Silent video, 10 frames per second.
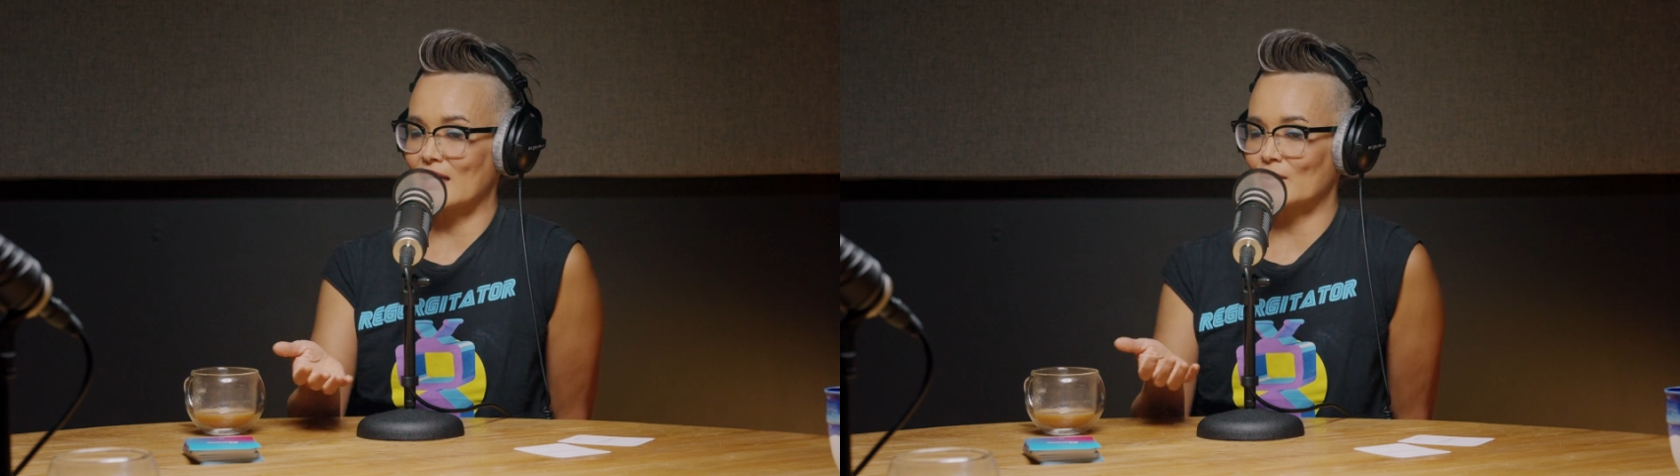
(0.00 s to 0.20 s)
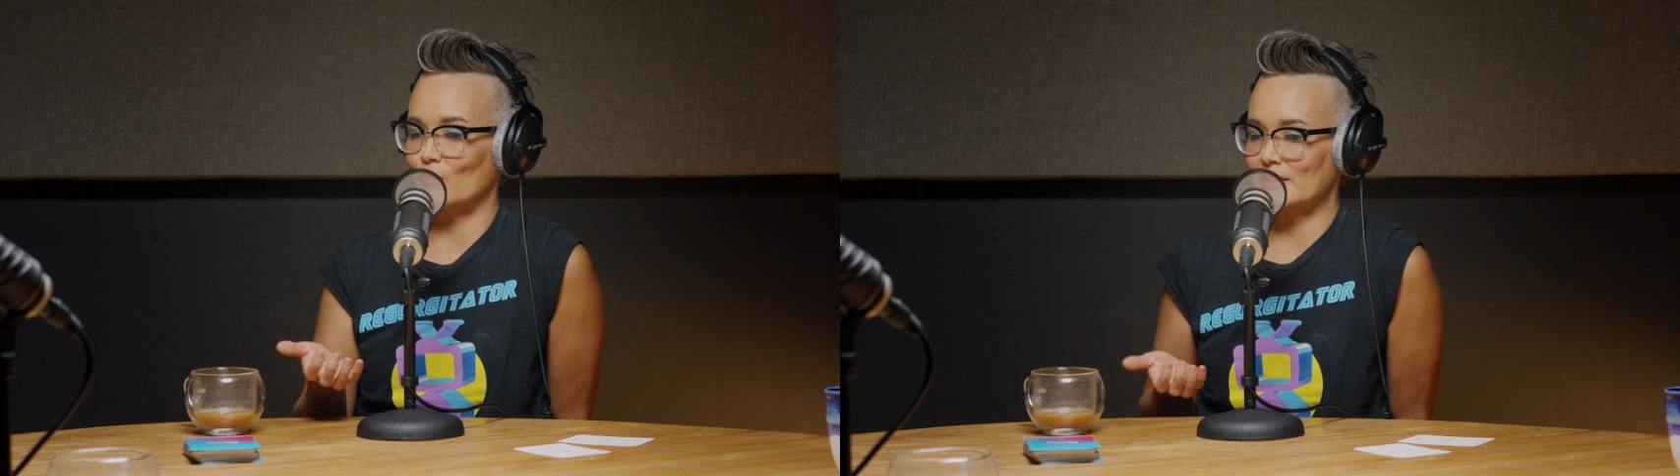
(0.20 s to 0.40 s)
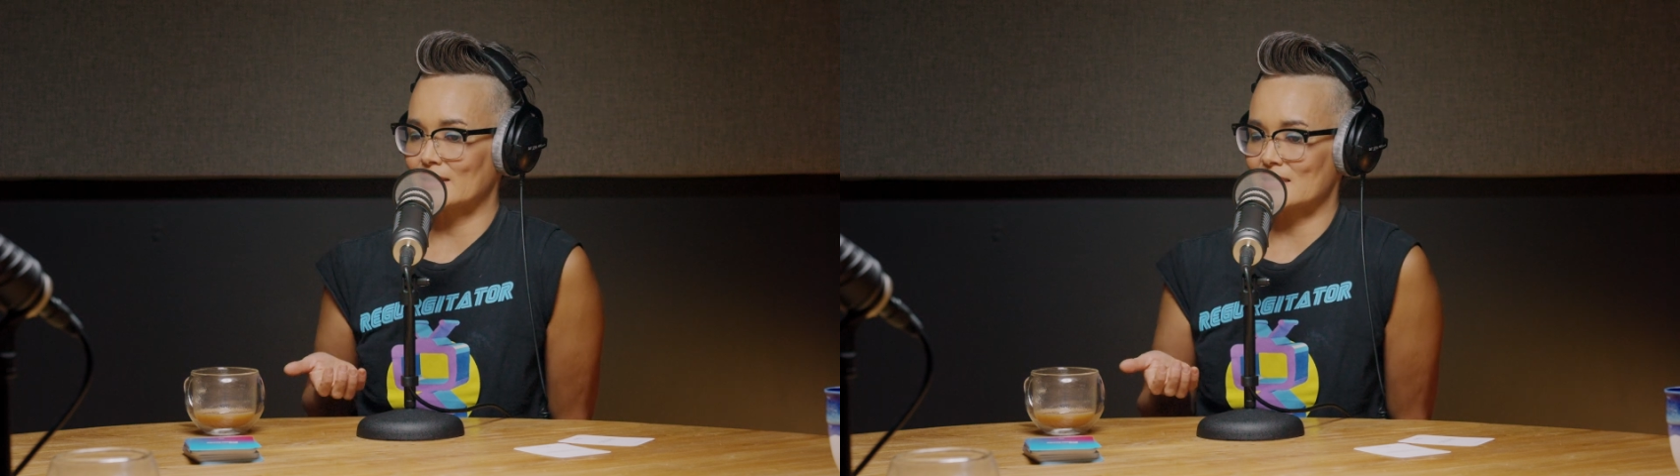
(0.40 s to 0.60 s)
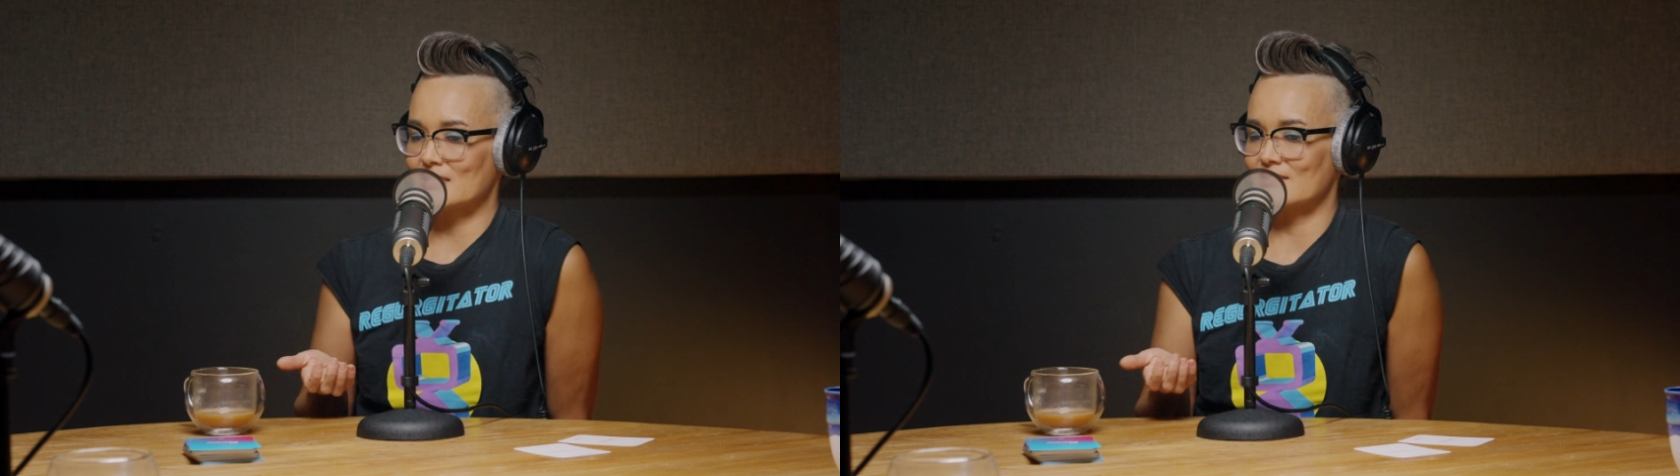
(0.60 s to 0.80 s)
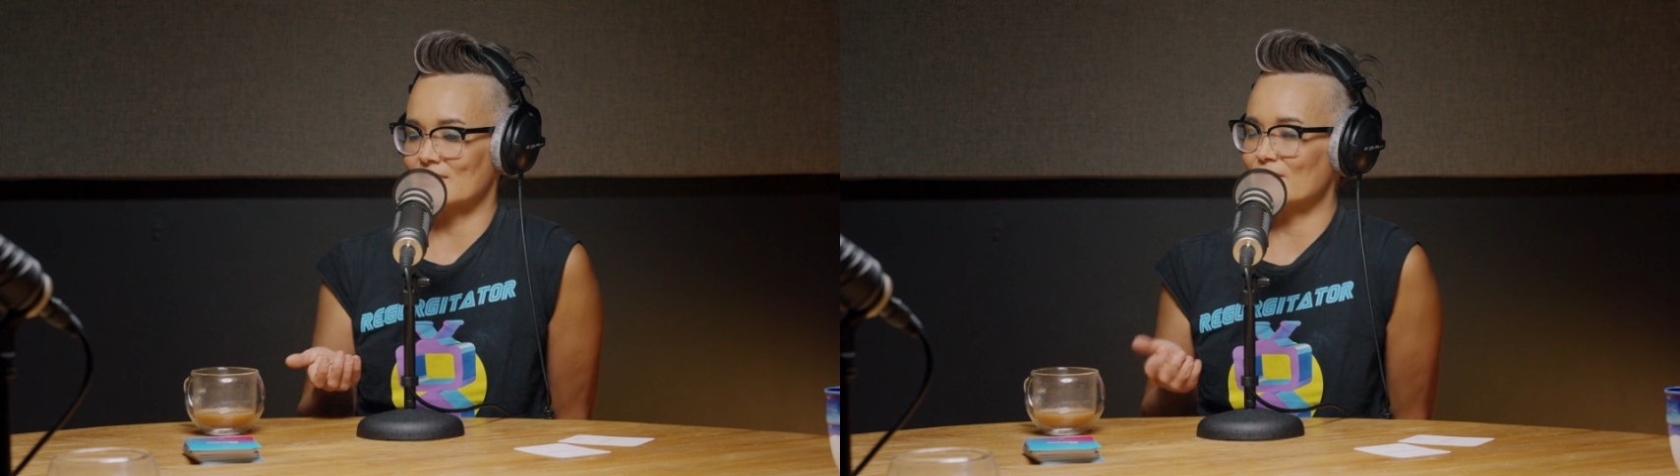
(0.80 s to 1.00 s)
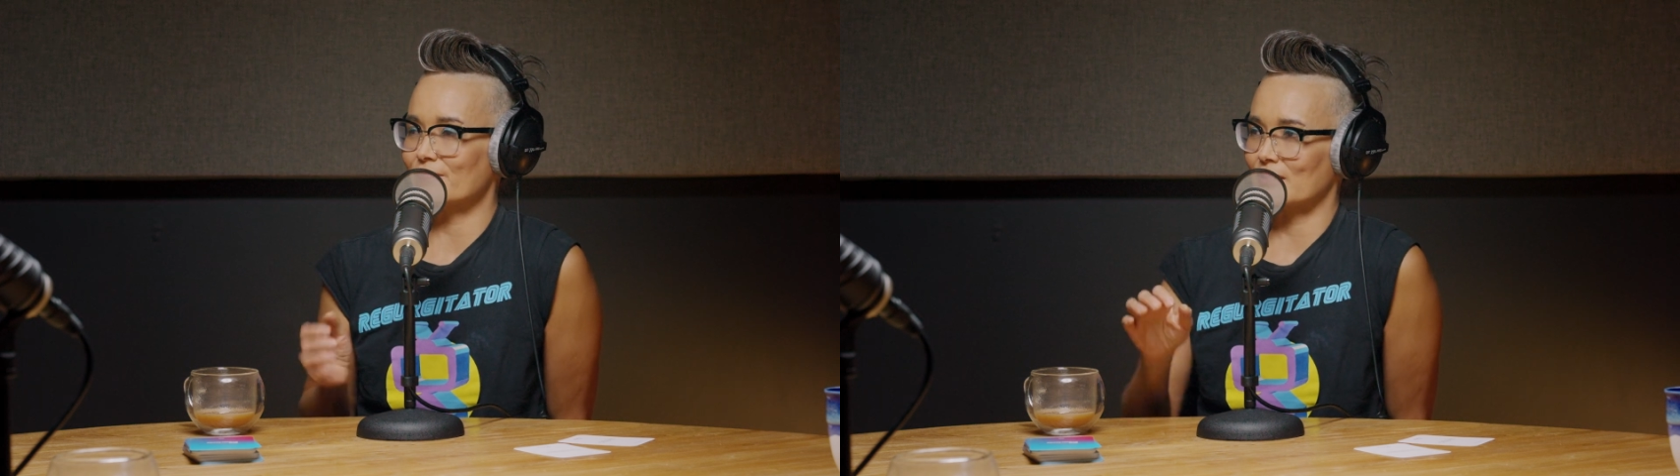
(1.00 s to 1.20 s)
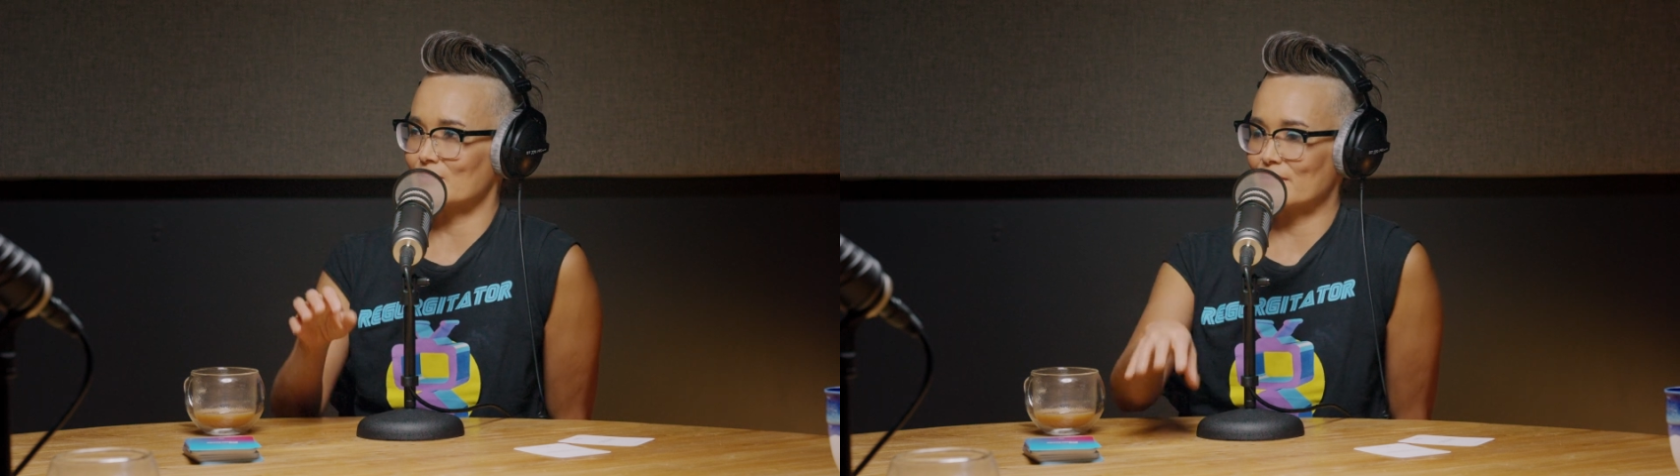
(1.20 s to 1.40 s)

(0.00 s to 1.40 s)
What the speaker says: unwillingness to infect